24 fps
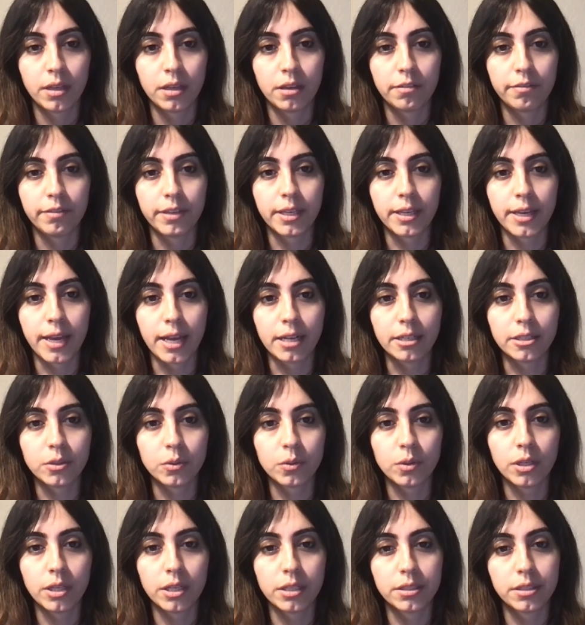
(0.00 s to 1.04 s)
We
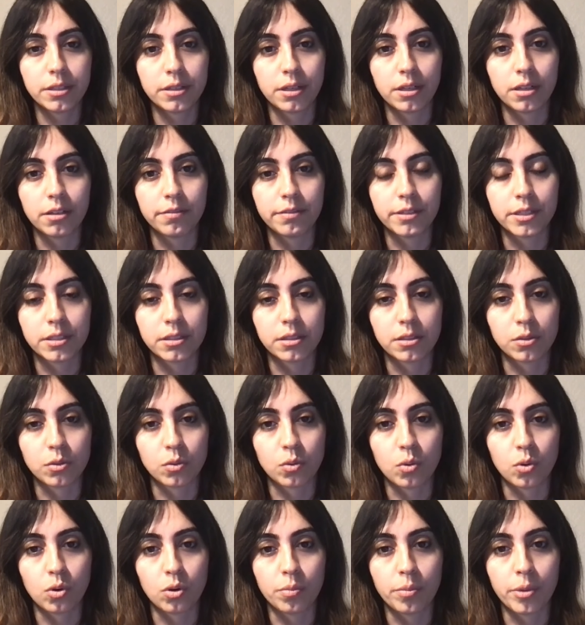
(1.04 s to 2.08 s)
calculate the relevance
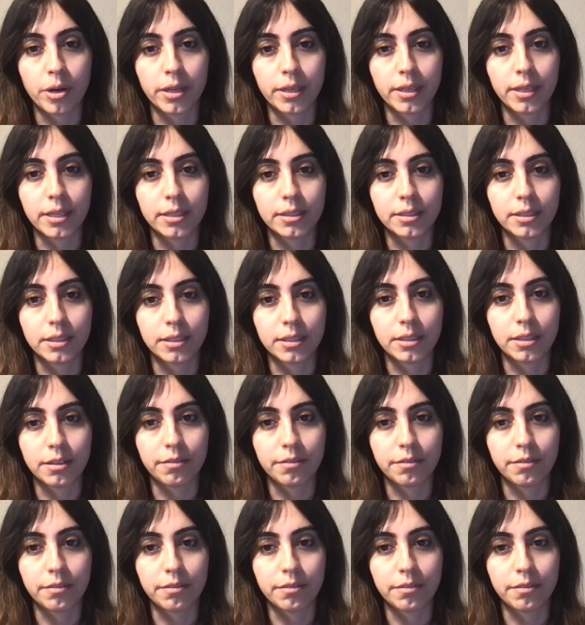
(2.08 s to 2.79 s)
score by getting the